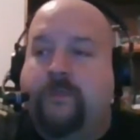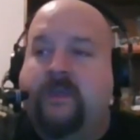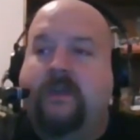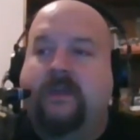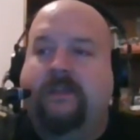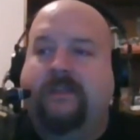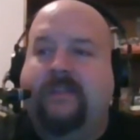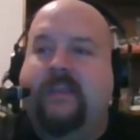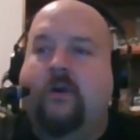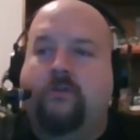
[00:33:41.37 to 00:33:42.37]
because
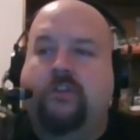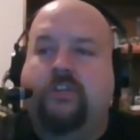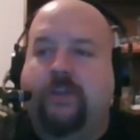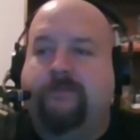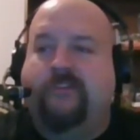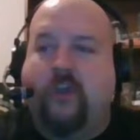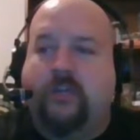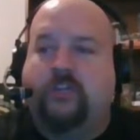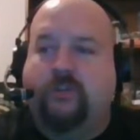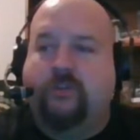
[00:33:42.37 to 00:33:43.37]
the ownership
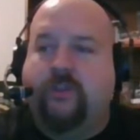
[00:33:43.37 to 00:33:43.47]
structure,